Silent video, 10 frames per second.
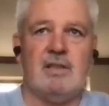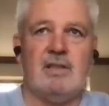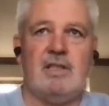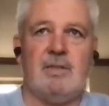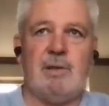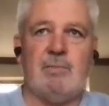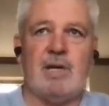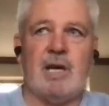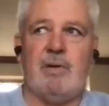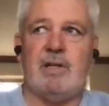you know, people
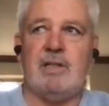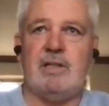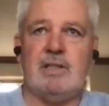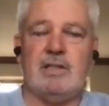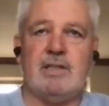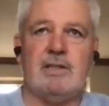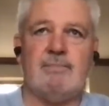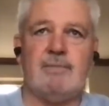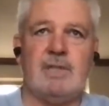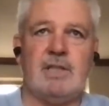come in and didn't,
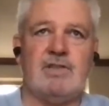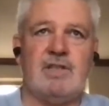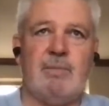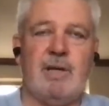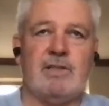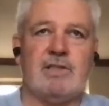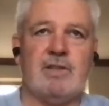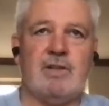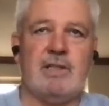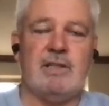you know, step
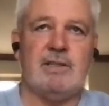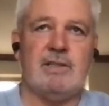outside